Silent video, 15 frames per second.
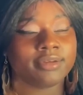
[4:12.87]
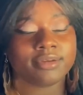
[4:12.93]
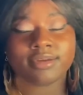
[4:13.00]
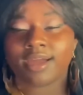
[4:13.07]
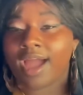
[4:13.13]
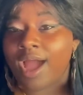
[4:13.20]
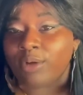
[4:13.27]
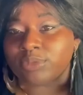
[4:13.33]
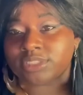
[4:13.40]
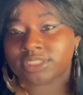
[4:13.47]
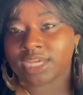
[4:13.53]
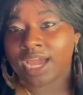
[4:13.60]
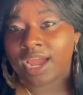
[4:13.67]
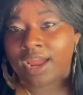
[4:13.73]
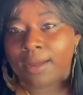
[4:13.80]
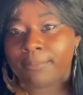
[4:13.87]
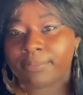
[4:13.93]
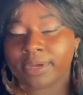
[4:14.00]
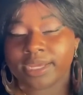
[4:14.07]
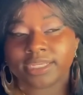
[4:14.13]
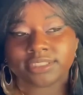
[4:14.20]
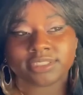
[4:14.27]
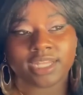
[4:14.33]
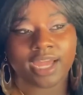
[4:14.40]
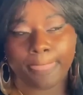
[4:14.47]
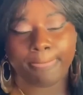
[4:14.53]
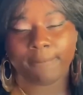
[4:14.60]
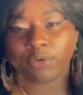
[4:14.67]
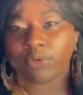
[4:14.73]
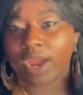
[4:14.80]
I was tired, but it's like
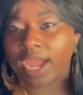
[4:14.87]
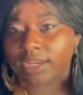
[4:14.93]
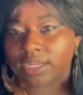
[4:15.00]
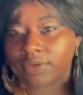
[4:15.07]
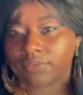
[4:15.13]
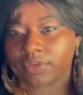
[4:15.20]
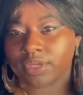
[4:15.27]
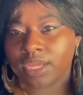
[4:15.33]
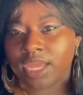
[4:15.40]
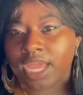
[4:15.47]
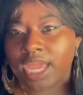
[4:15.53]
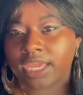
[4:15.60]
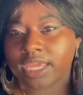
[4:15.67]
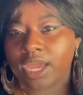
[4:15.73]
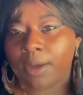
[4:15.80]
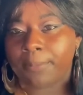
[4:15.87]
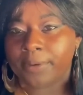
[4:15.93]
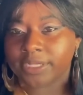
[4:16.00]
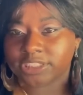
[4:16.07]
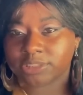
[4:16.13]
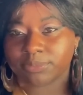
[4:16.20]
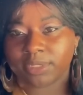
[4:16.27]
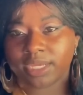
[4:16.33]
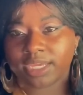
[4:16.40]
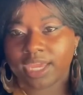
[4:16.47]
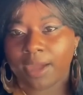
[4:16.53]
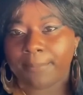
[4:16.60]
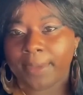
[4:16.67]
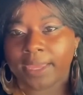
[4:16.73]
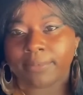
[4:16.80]
the grind of it, it kept pushing me. It
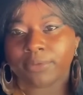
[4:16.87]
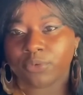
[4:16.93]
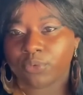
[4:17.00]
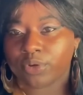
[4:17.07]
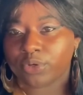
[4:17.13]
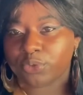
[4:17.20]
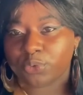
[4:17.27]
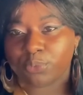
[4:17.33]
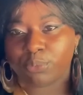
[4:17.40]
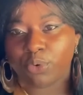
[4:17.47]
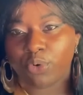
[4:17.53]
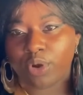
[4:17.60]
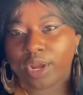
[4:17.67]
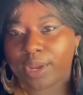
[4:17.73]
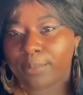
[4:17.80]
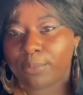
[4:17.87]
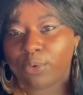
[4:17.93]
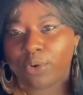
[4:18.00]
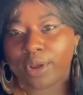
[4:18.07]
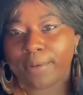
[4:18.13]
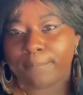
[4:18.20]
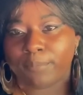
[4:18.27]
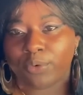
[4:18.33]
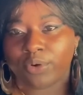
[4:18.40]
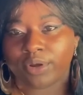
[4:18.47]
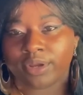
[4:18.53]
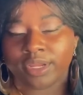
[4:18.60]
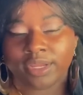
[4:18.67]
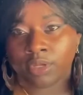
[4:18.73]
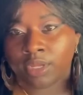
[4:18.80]
kept making me want to do more and more and more.
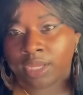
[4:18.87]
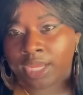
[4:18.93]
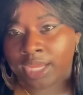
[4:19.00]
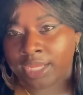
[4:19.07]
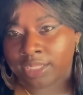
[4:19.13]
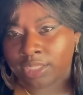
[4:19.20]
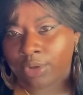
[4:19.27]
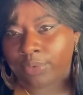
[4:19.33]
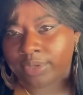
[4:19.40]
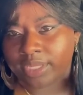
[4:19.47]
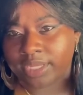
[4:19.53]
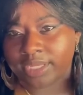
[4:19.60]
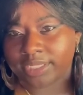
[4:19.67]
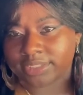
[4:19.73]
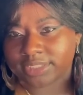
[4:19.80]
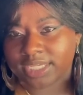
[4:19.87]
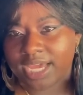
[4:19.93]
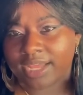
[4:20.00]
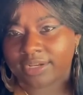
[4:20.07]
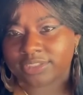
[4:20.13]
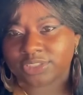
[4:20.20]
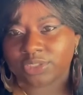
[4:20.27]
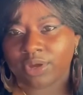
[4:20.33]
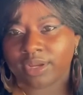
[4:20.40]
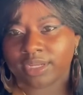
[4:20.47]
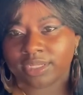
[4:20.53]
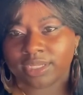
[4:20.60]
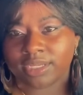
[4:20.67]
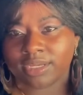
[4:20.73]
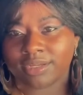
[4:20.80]
And low key, it's kind of starting to
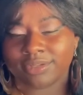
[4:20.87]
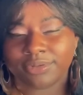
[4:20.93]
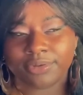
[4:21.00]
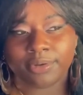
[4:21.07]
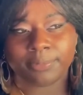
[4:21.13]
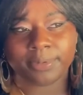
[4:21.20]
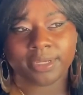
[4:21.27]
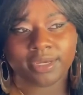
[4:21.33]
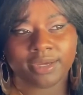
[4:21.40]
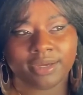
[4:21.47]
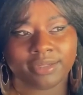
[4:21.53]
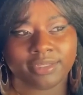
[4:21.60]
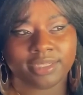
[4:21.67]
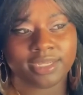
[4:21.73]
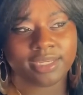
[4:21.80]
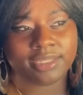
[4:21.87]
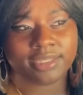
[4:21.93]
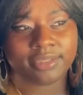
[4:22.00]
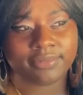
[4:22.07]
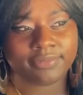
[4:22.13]
get a little bit addicting.